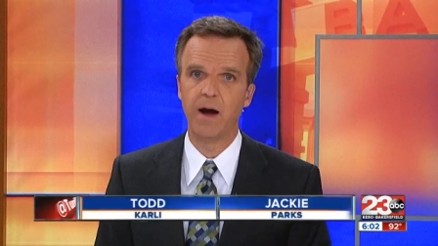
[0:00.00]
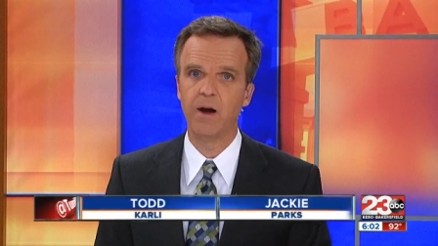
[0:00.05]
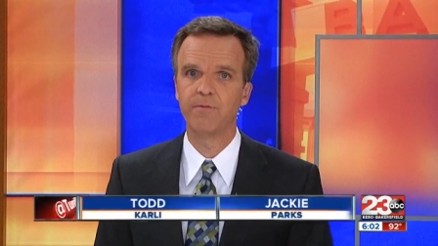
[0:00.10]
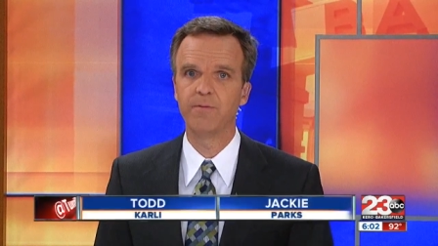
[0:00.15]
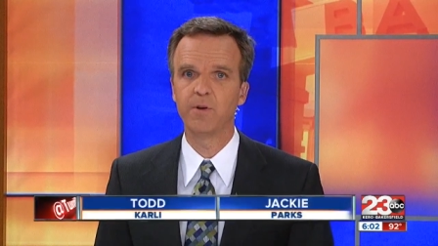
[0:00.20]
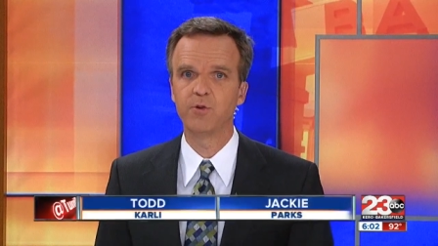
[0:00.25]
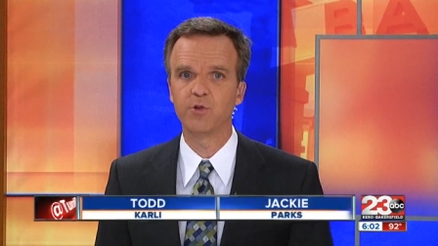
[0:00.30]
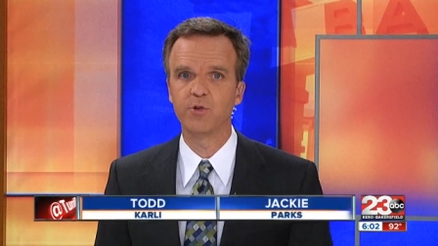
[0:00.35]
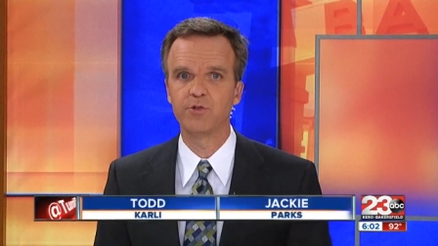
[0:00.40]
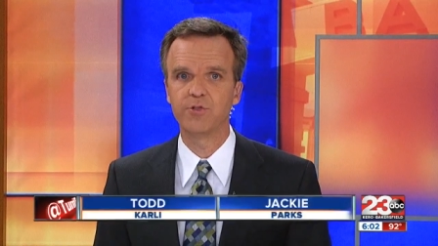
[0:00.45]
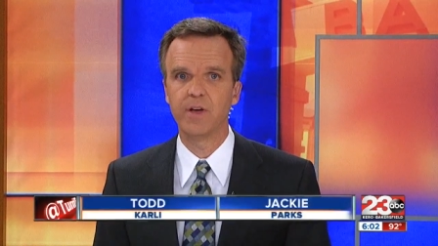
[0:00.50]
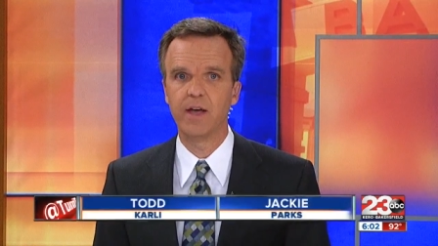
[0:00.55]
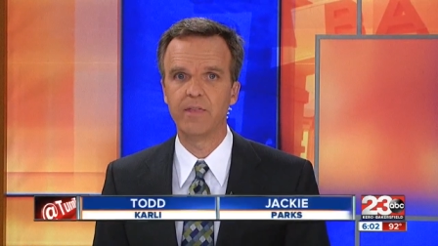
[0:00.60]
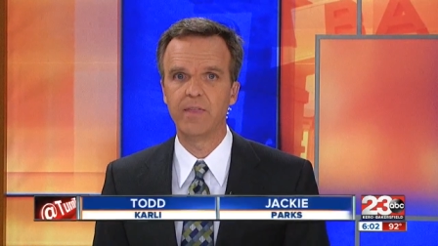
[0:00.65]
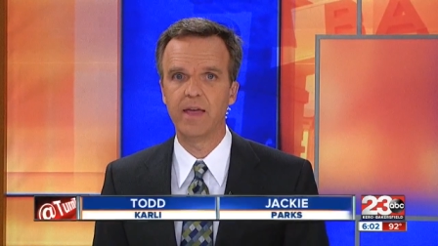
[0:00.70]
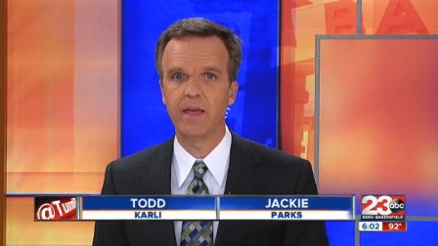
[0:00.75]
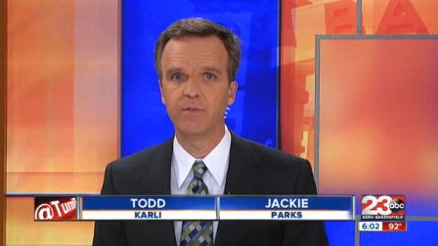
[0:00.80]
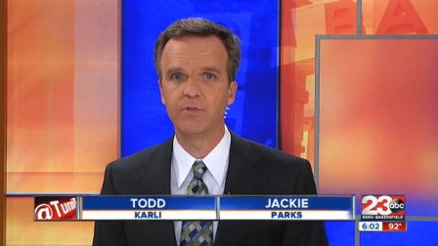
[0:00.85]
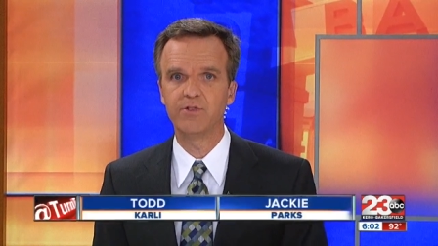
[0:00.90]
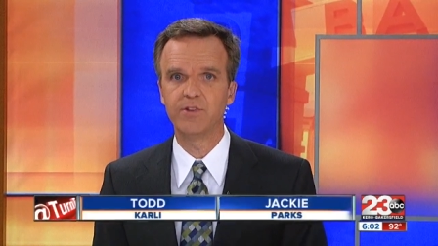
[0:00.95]
Fire officials
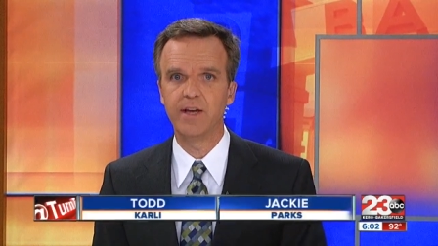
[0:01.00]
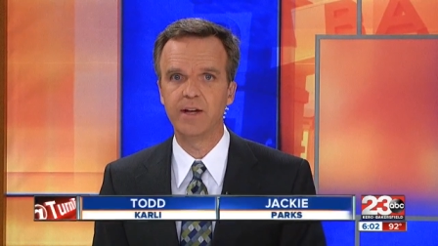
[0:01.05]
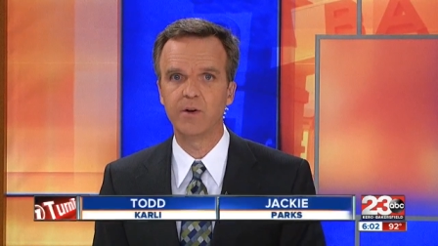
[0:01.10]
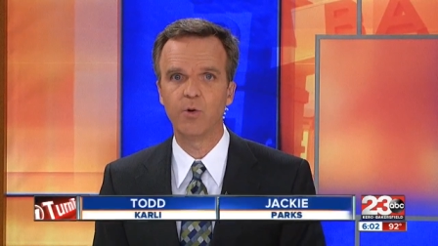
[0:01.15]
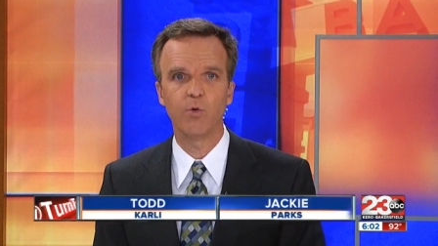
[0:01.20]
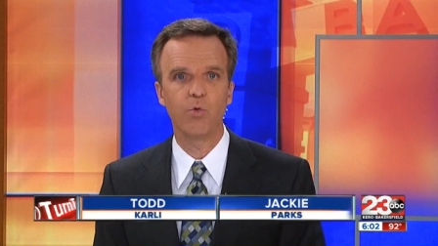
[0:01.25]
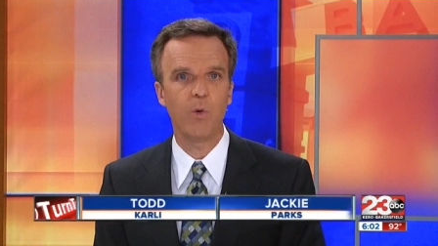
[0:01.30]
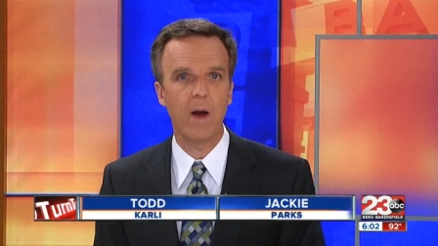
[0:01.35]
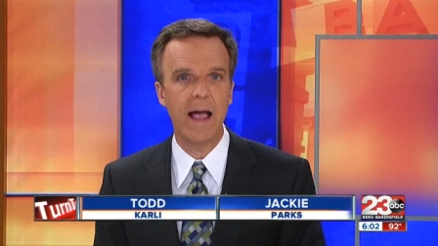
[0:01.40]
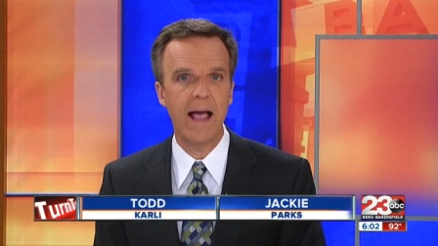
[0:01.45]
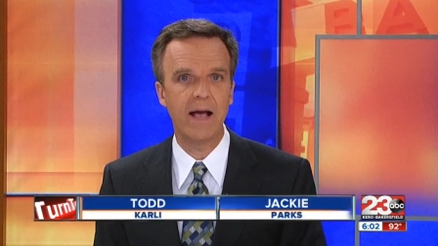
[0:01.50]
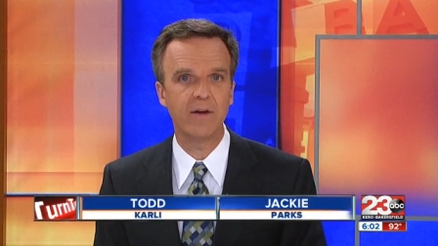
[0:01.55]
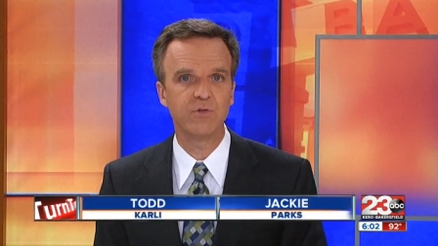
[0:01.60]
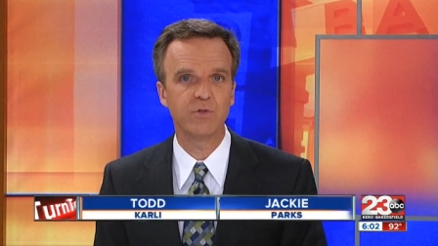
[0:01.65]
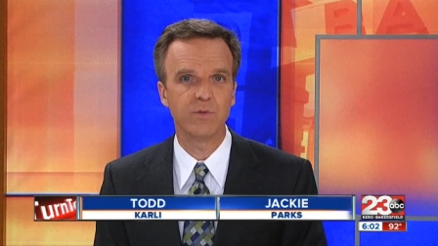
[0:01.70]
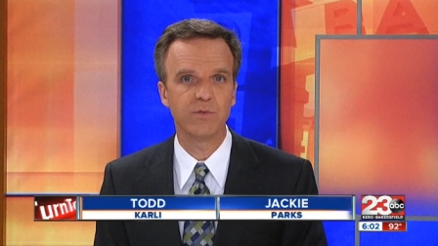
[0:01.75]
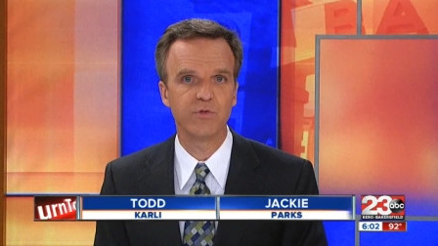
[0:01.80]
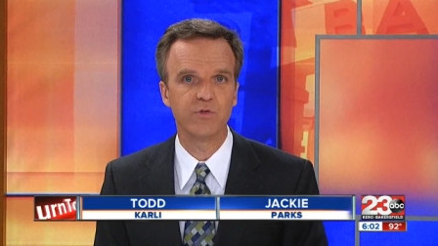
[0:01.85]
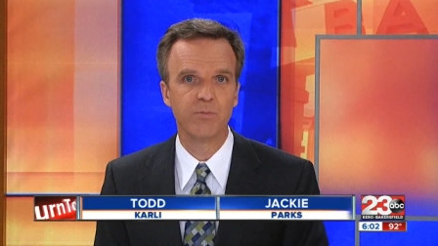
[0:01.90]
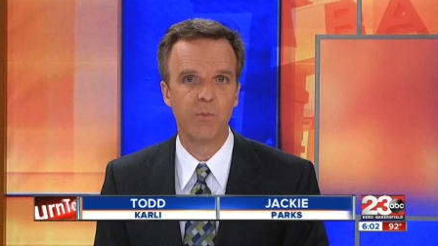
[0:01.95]
say they have seen a
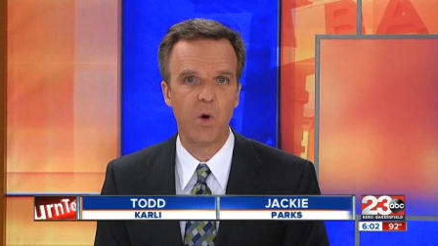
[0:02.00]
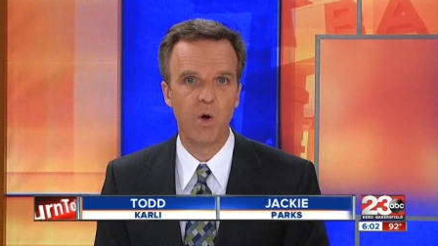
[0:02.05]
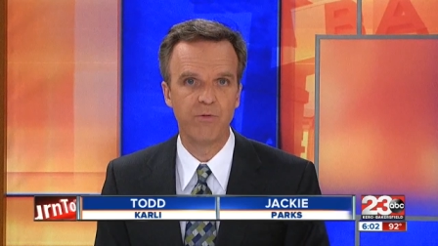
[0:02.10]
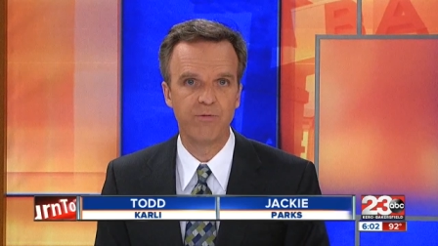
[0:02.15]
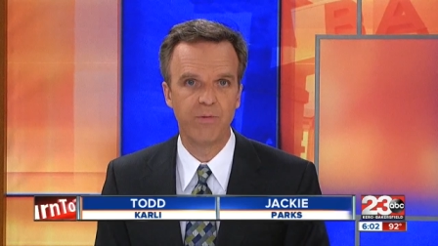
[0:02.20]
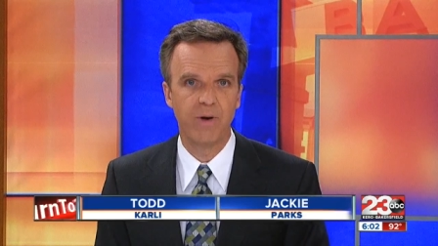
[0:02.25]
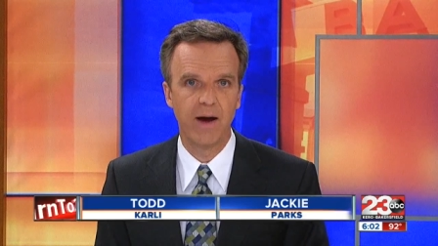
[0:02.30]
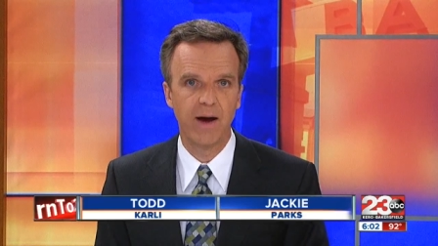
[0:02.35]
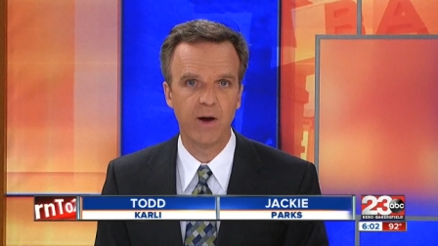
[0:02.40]
rash of small